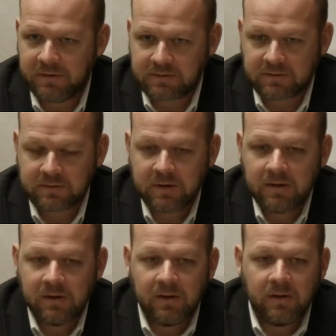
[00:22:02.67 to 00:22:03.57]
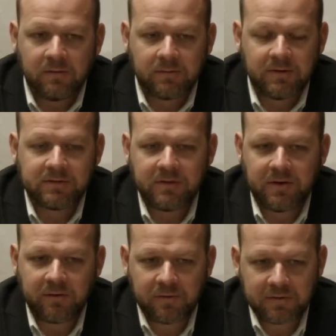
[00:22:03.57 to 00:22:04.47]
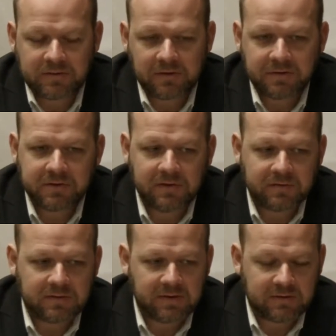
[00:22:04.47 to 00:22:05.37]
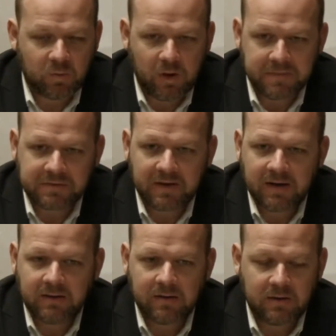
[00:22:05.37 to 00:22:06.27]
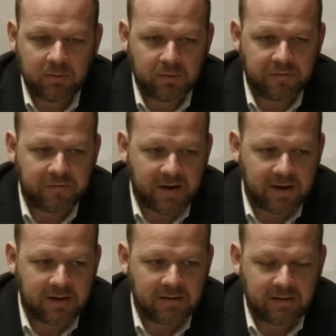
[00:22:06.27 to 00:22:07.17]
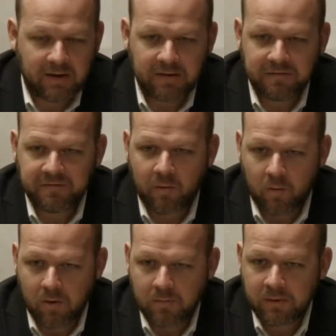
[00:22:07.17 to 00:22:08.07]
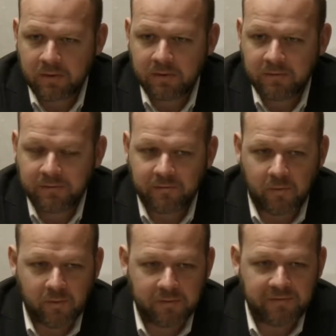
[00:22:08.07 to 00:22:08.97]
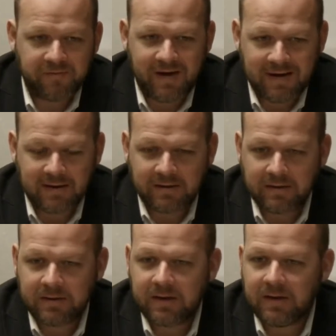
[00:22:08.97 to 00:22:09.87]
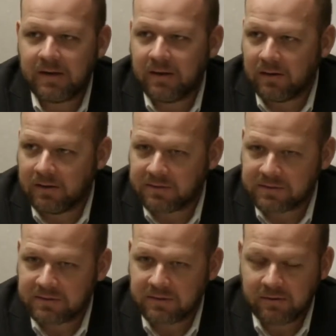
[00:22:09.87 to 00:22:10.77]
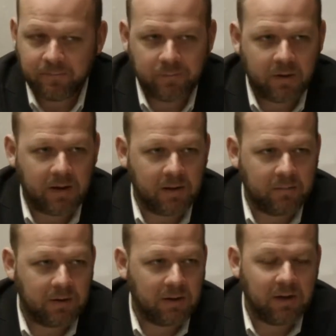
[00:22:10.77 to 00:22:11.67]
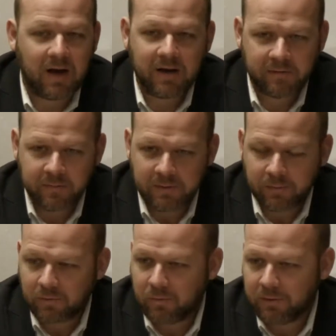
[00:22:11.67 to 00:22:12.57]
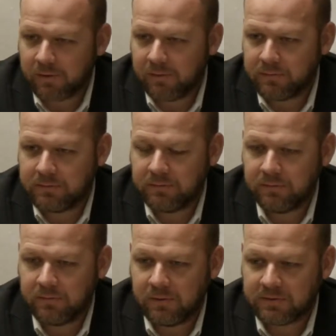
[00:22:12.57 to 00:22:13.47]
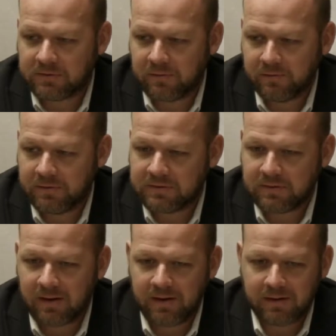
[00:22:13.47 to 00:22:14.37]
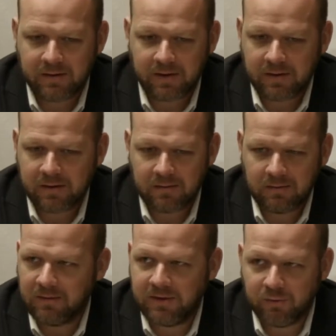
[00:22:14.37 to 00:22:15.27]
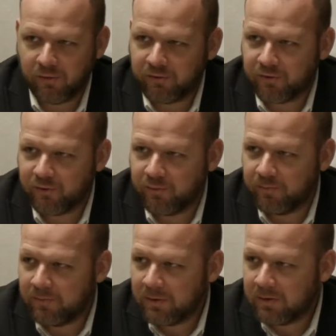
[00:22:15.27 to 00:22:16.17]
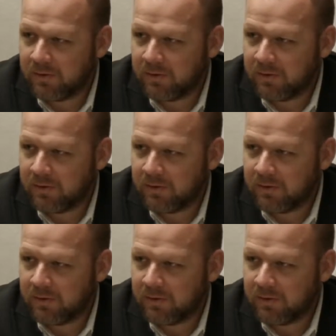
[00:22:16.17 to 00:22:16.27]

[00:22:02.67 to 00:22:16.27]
the business. Right, so you go on the Secretary of State's website and you would find a form for filing an LLC. A lot of people will go to a service like LegalZoom,